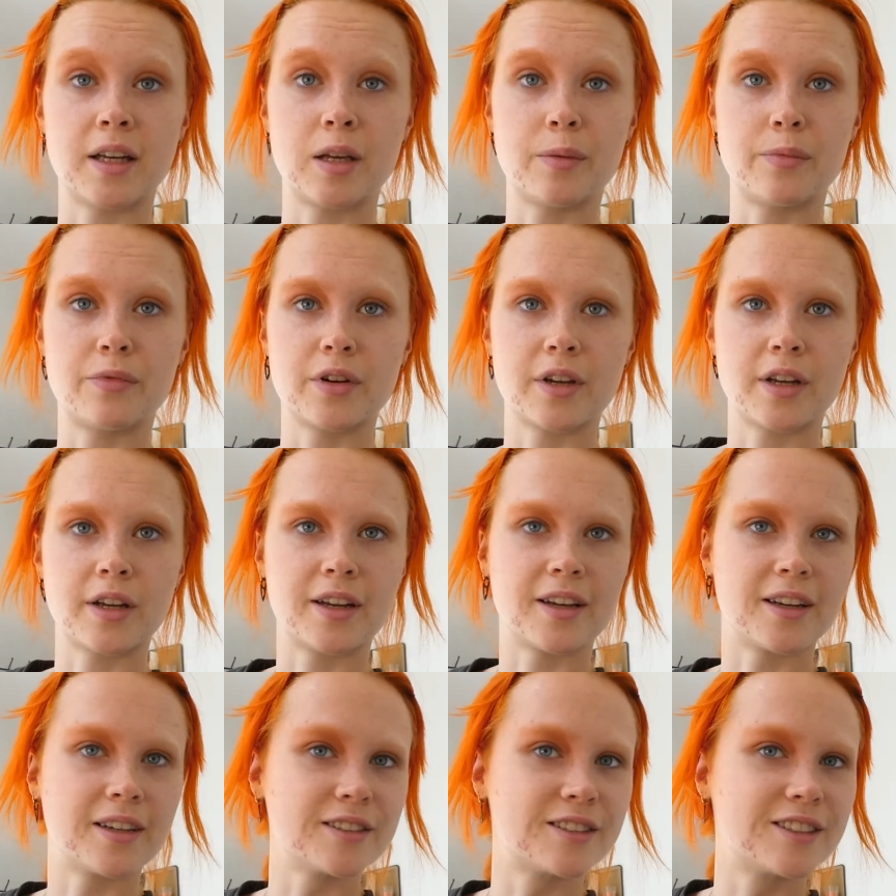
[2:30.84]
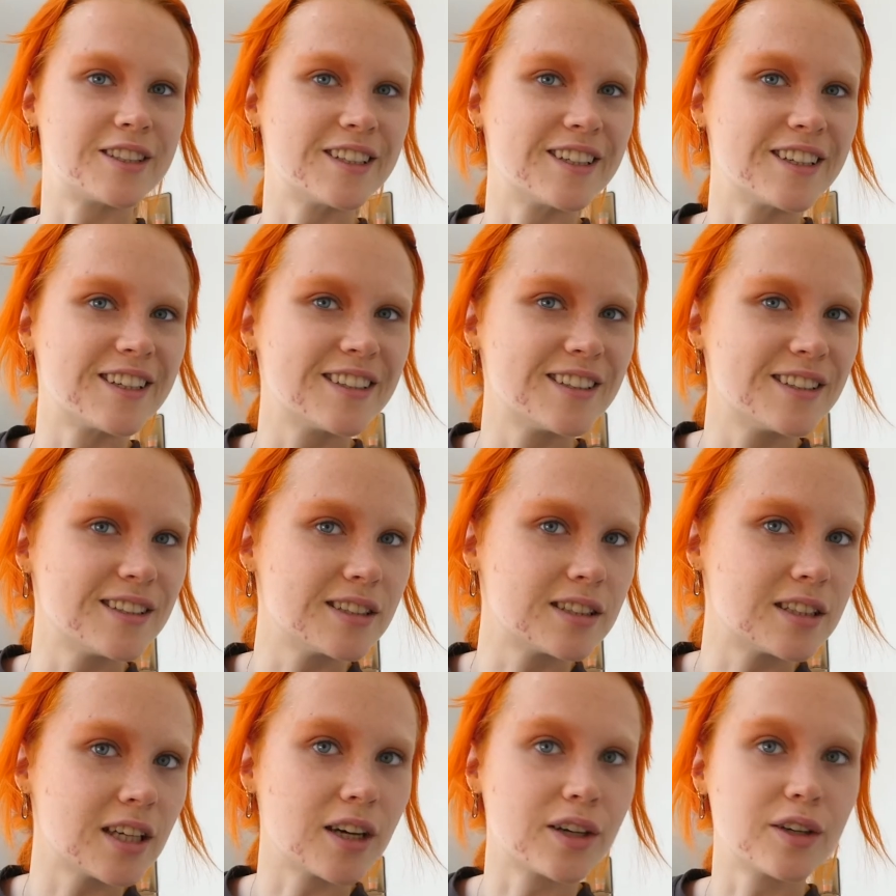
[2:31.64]
Forgetting to
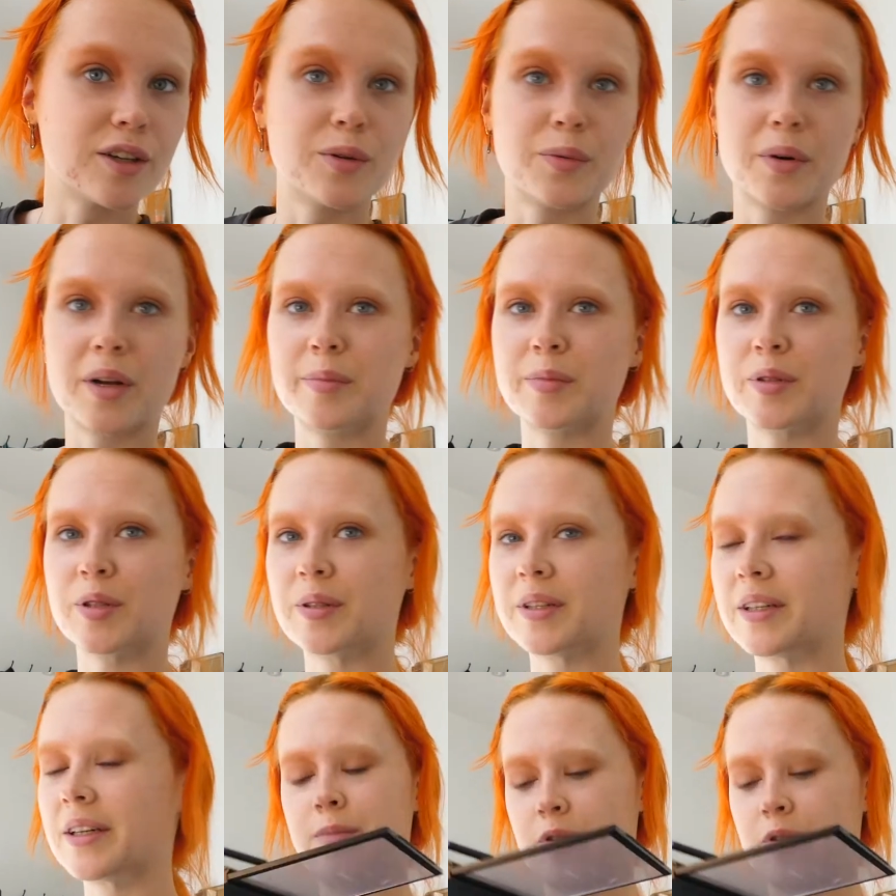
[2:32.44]
tell you what I'm doing.